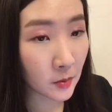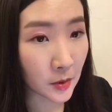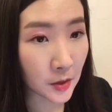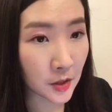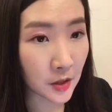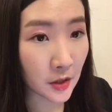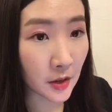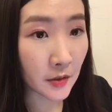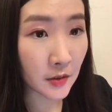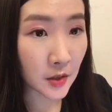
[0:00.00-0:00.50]

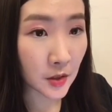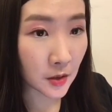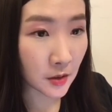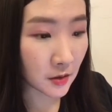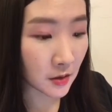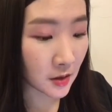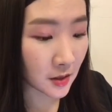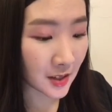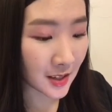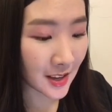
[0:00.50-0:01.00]
which gives her
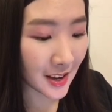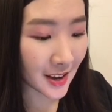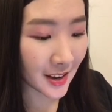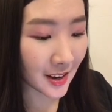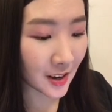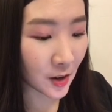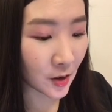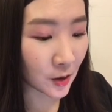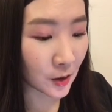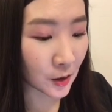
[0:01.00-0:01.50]
this like
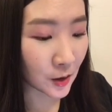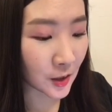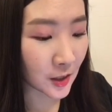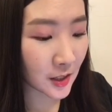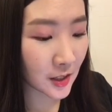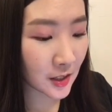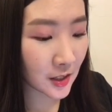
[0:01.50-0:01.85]
alert